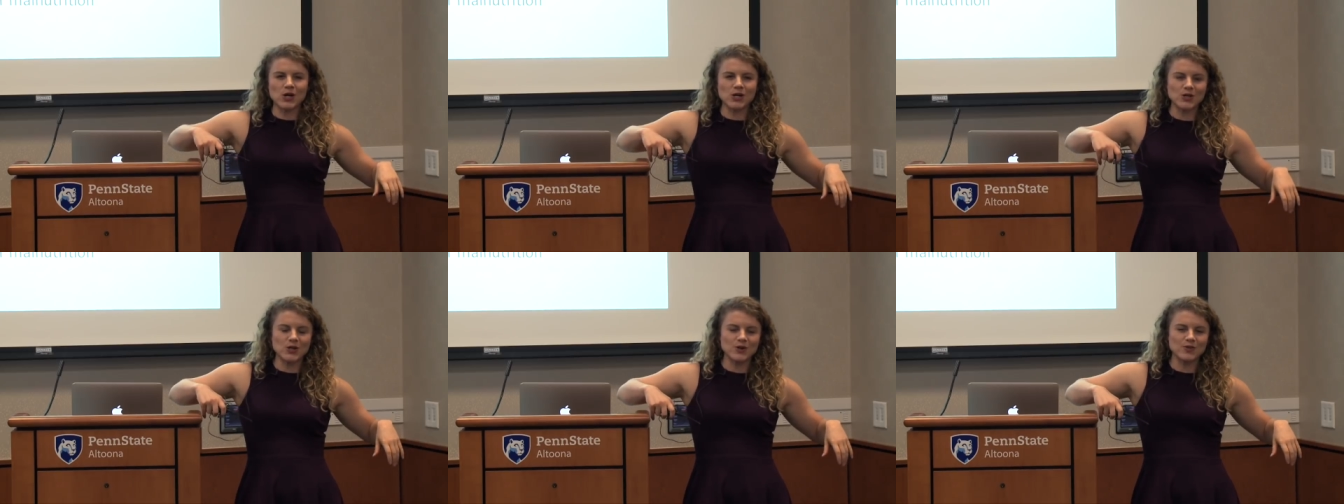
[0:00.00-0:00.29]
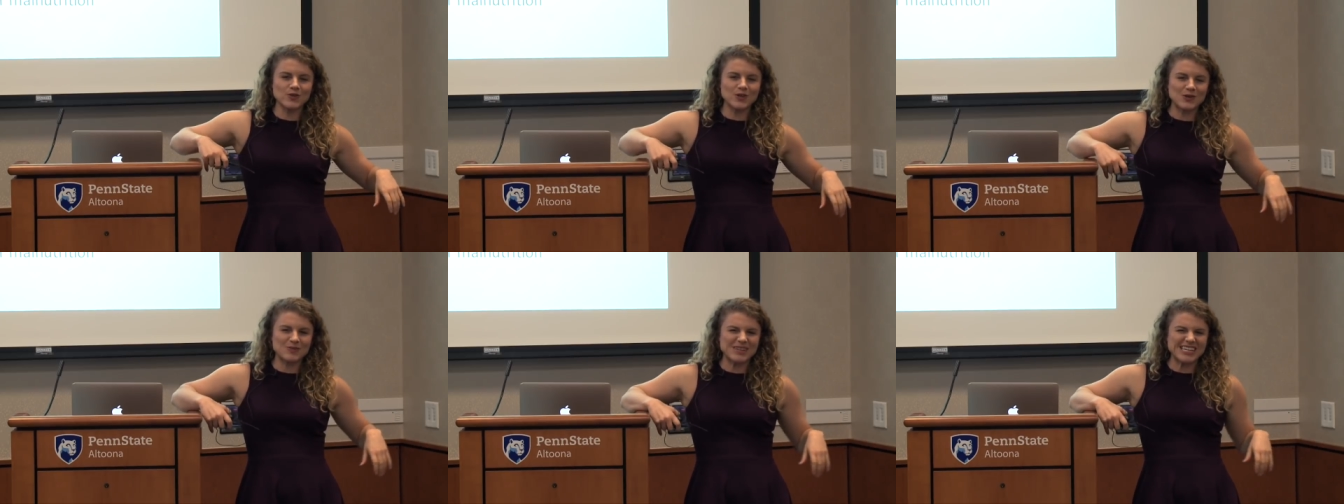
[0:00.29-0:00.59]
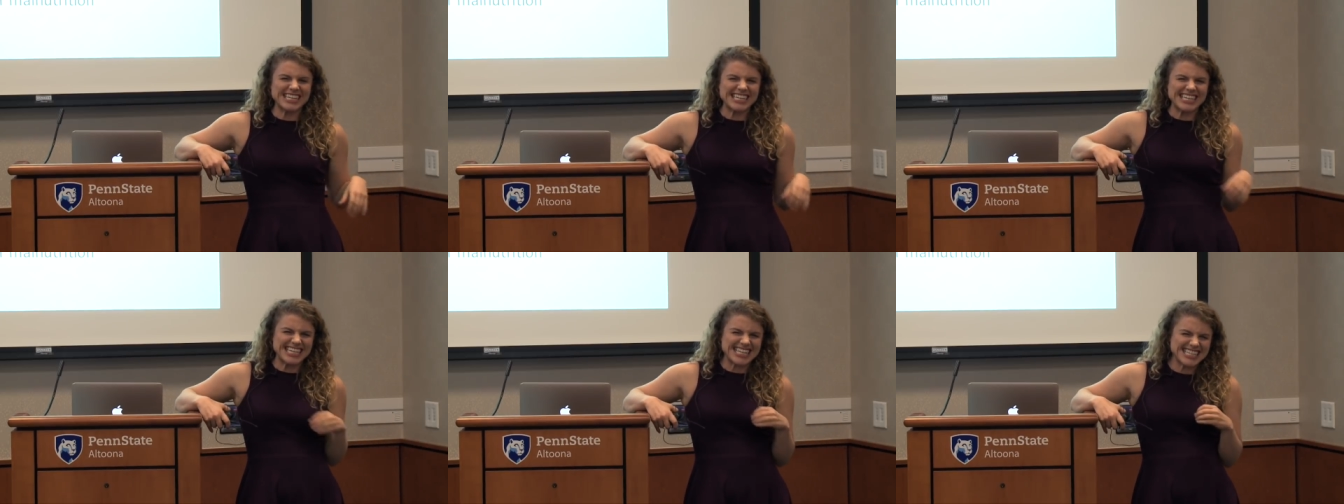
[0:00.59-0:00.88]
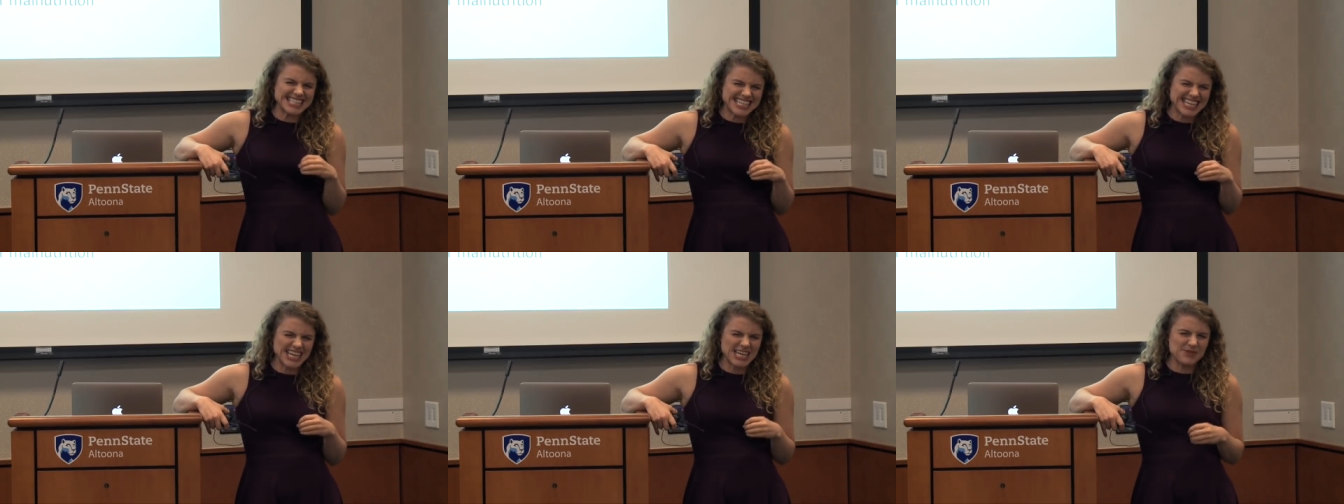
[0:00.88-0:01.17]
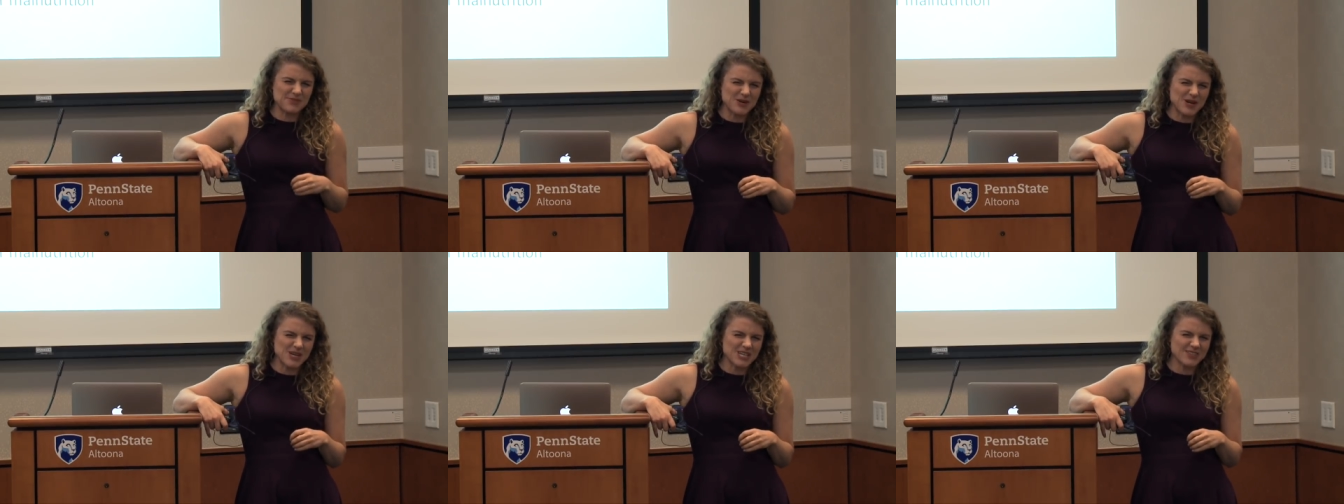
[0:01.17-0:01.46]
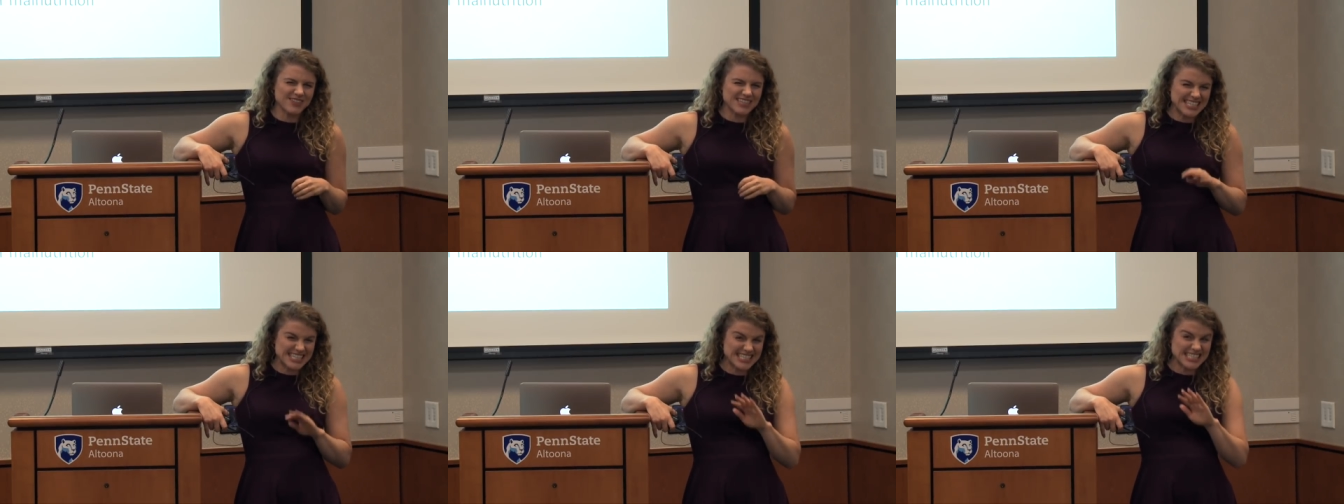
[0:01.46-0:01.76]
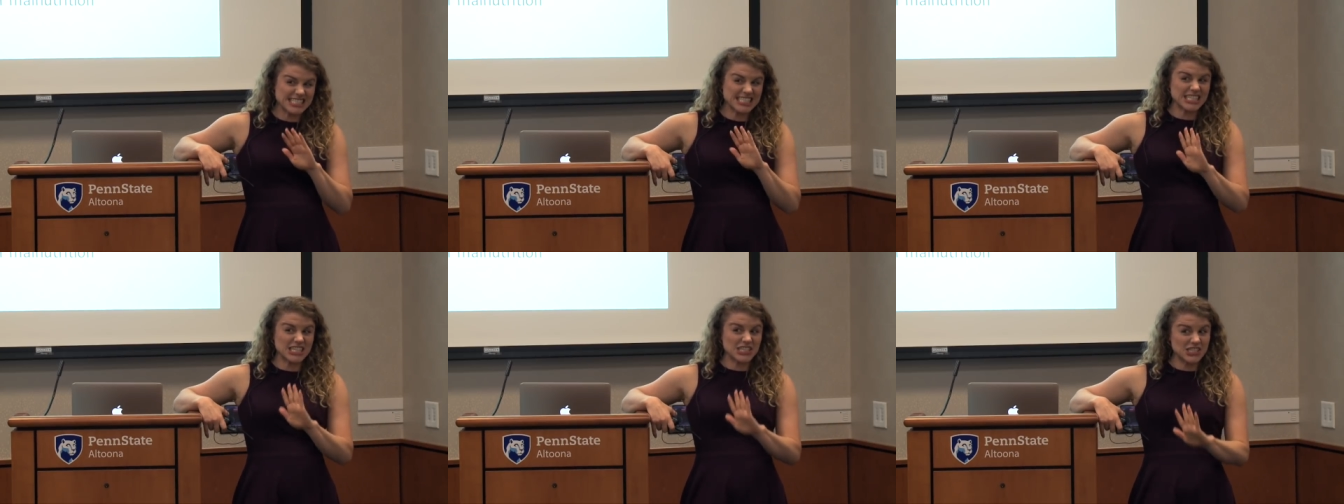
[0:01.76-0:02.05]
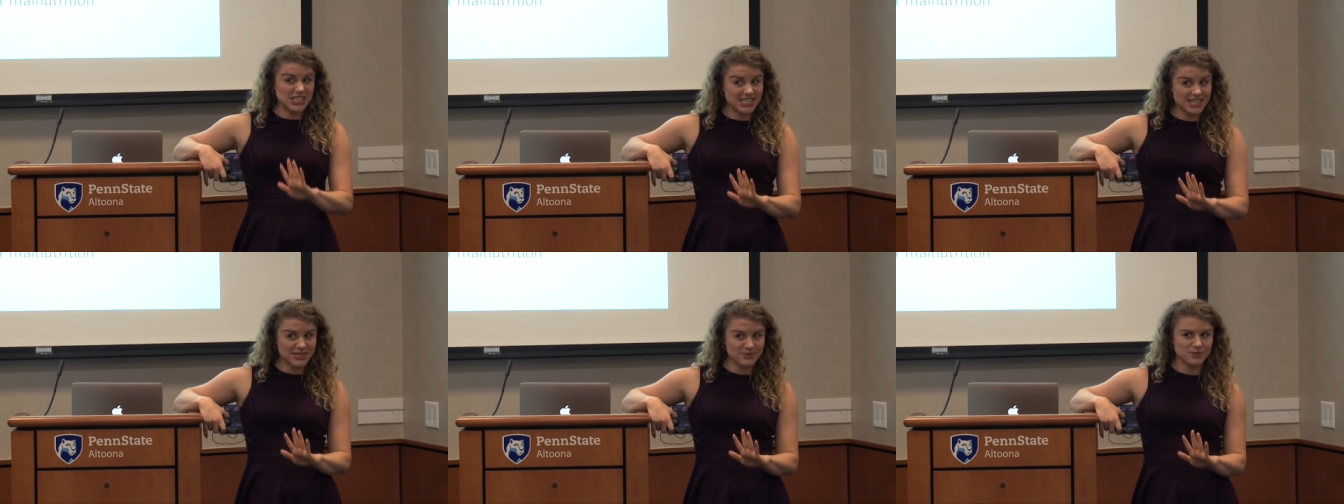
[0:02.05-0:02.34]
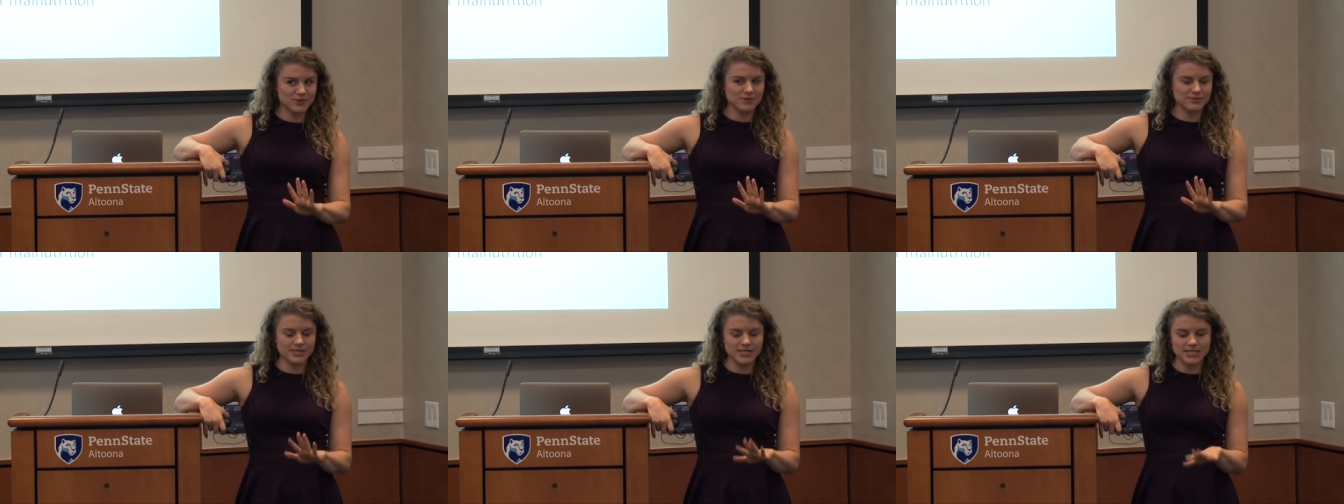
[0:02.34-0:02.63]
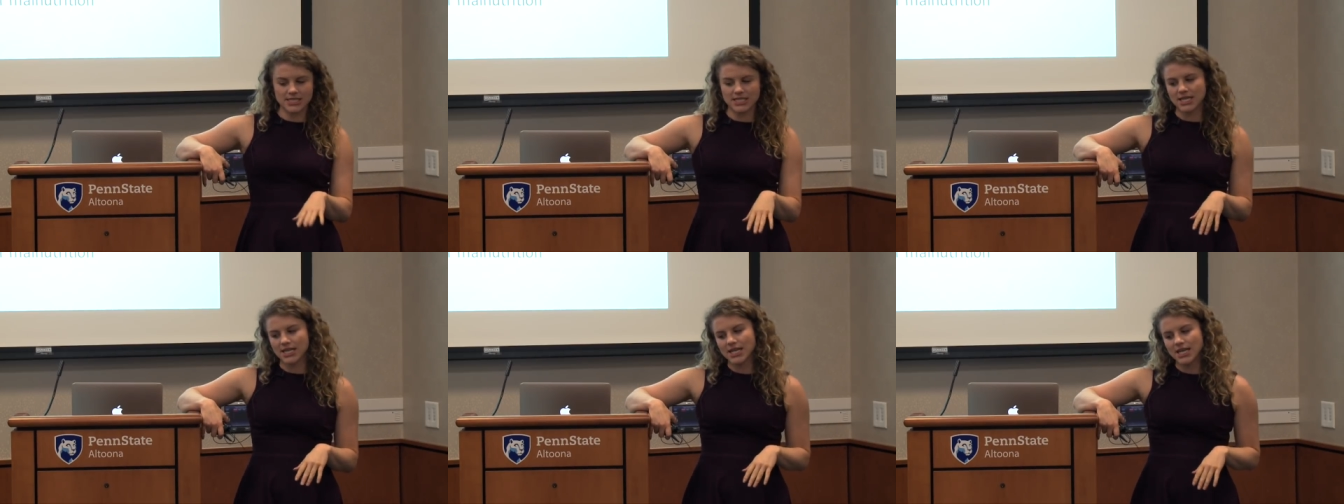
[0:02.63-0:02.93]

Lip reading: all over? I'm like, yeah, it's kind of part of it. I didn't tell you that on purpose.